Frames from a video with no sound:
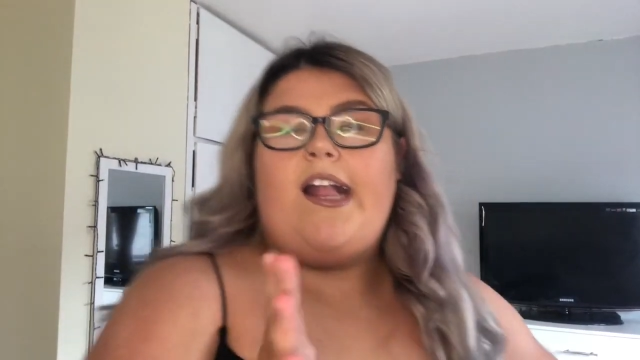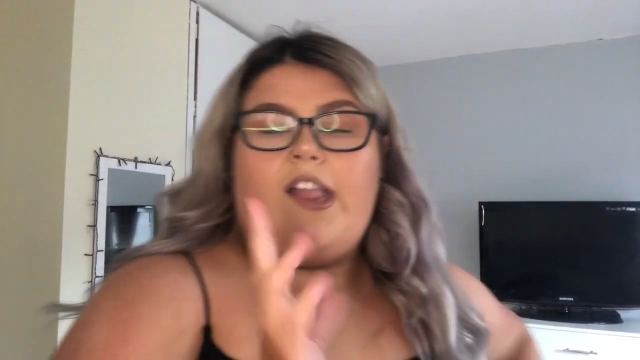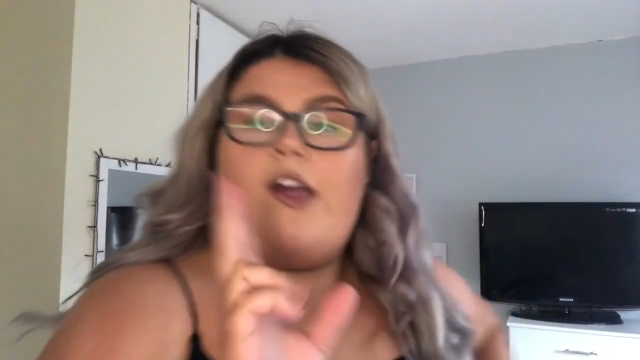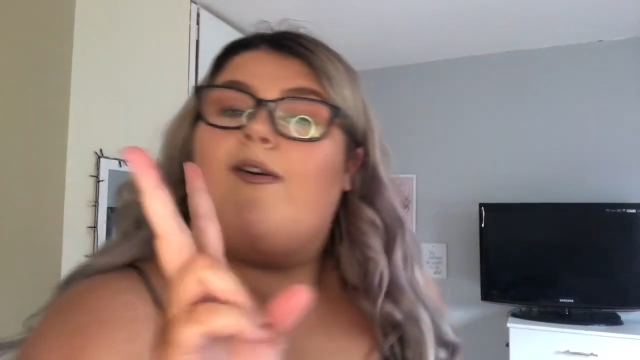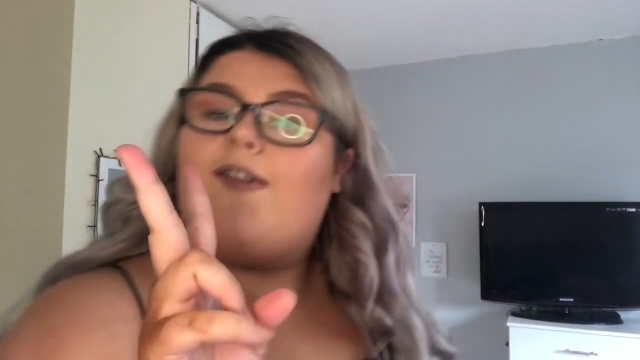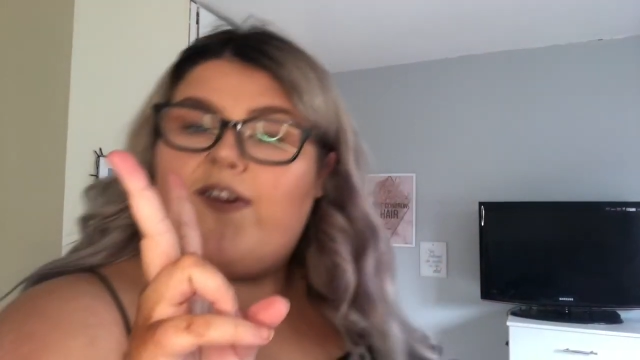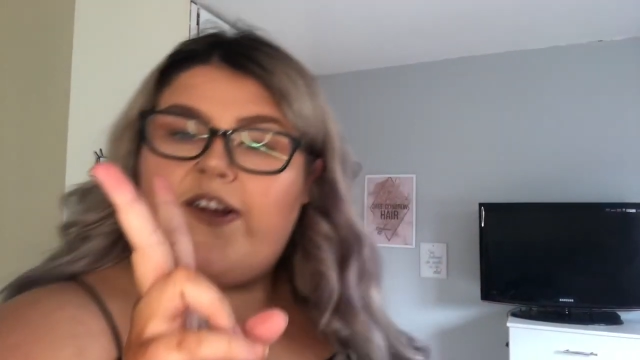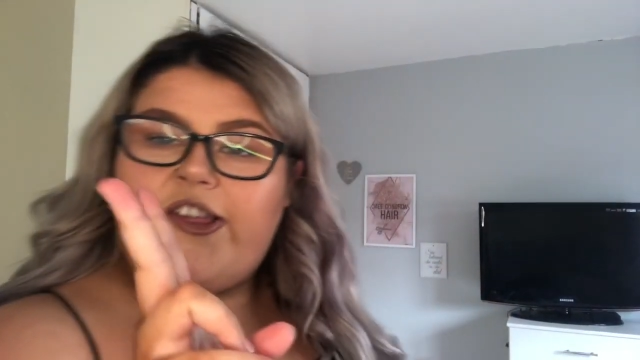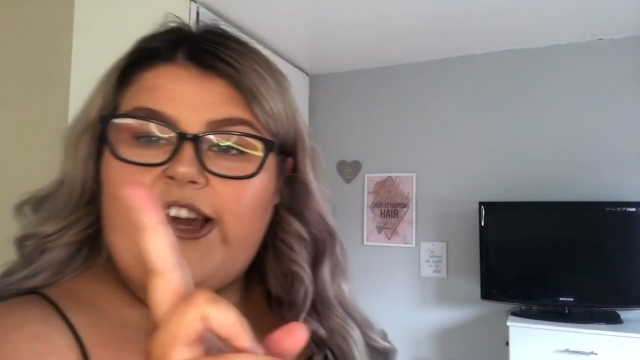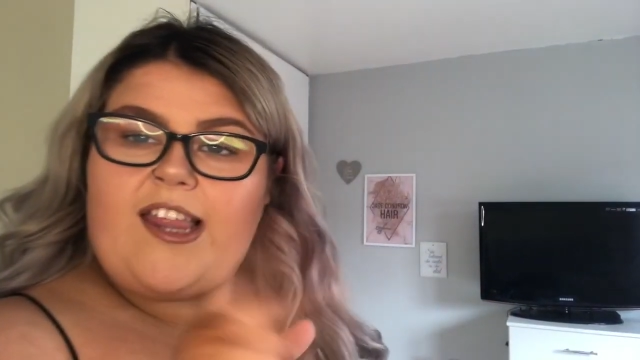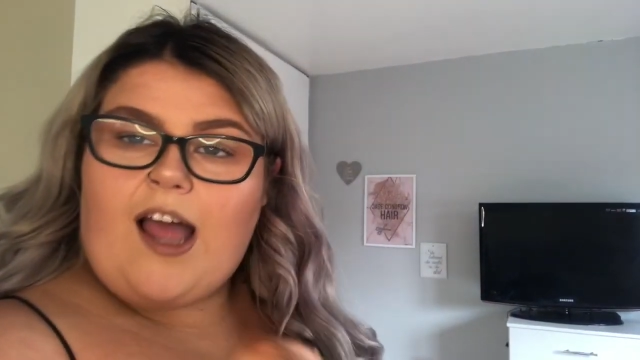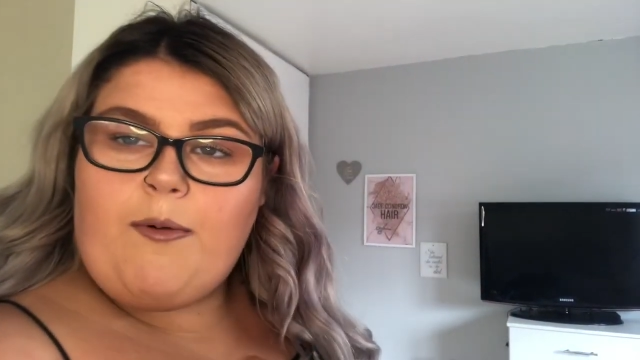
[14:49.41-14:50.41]
Two
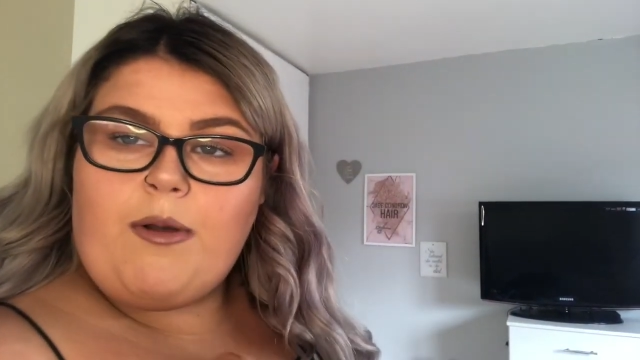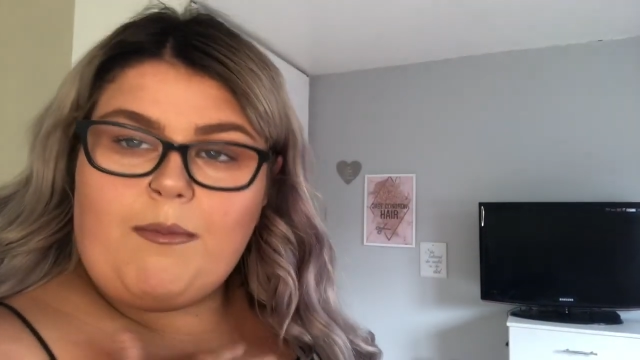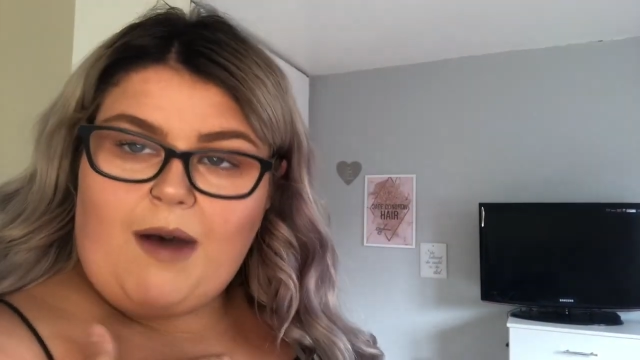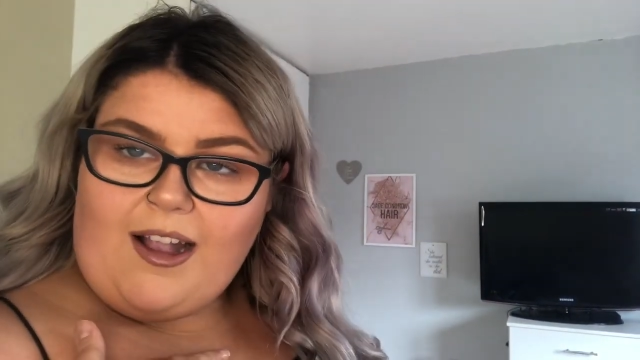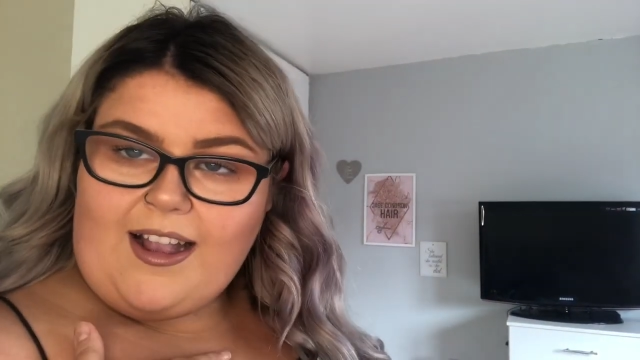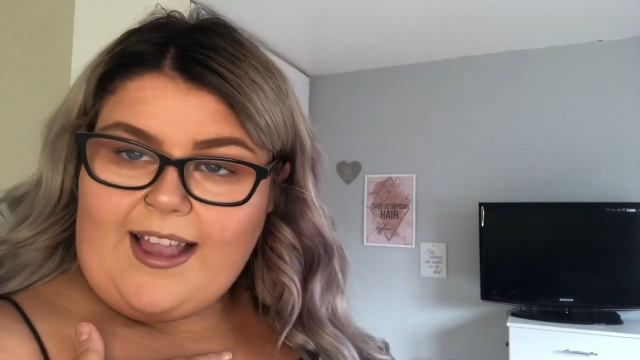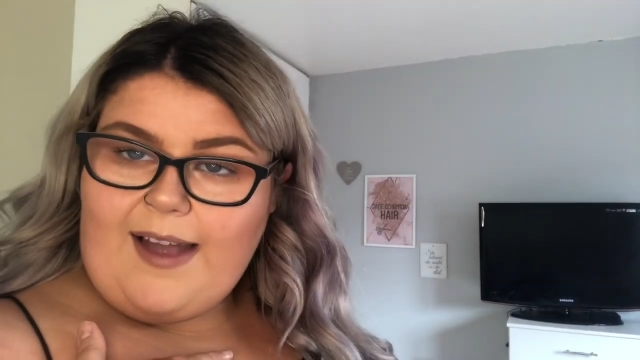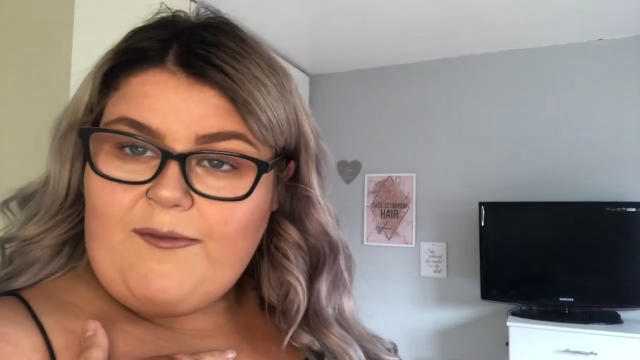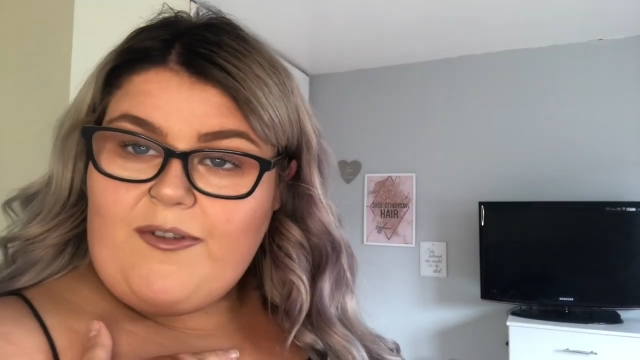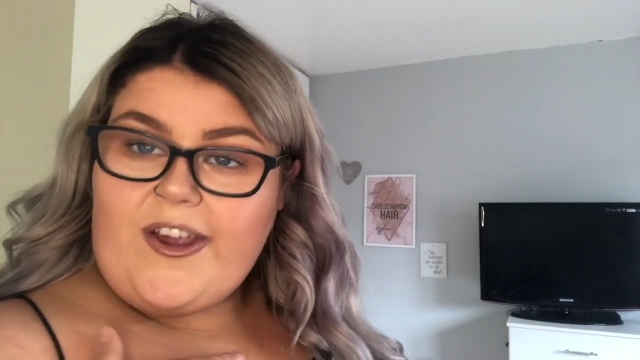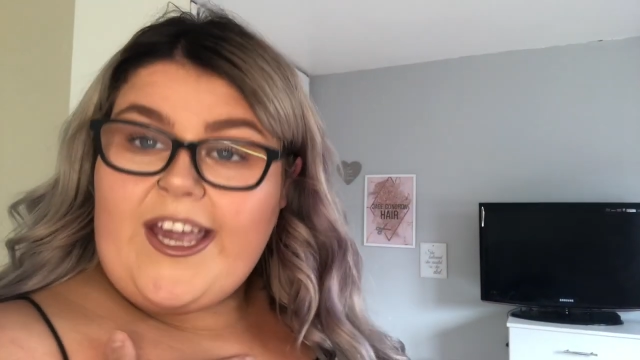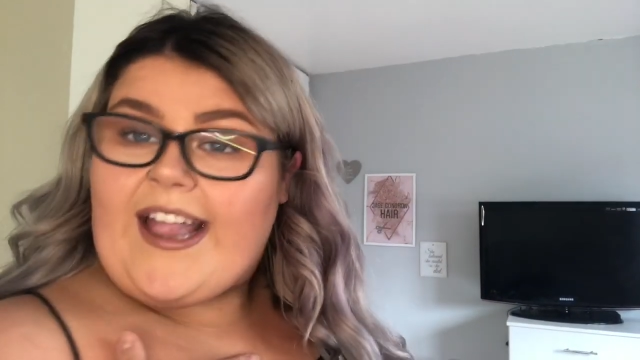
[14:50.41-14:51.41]
scrunchies. I will model them
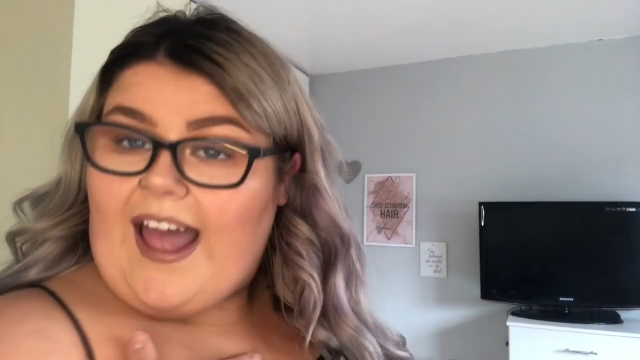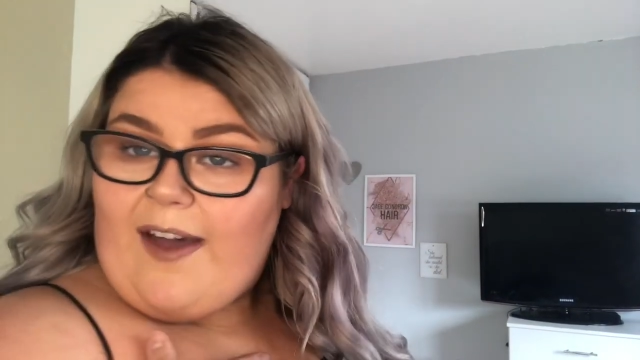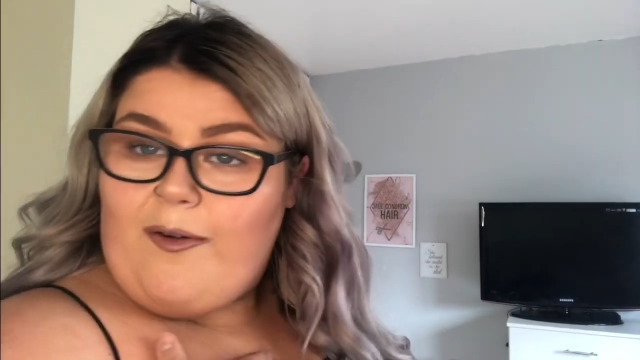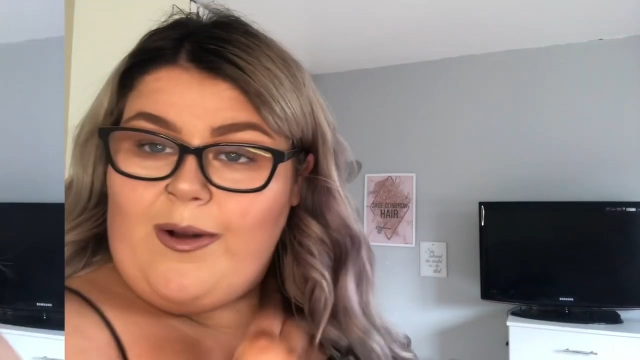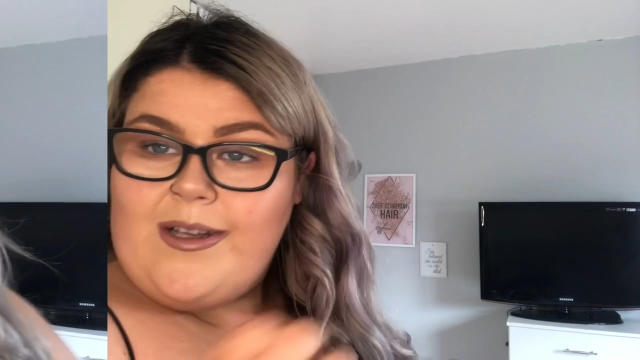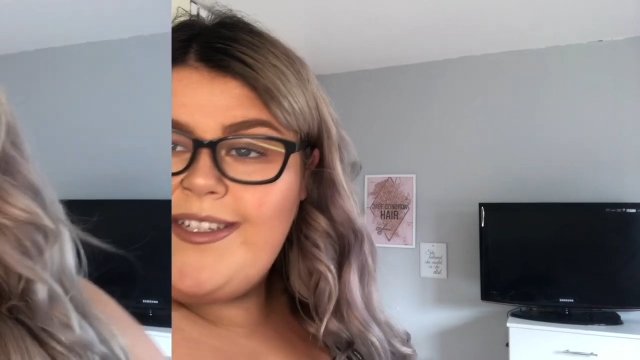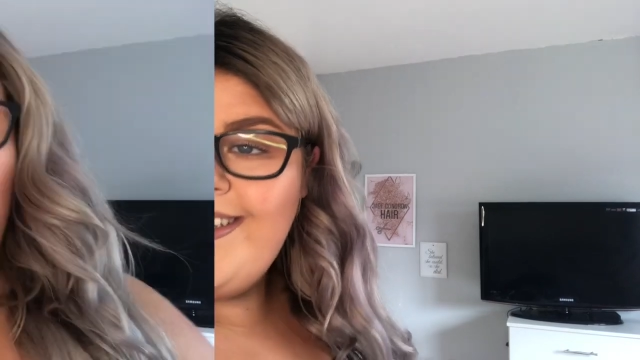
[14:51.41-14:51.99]
for you now.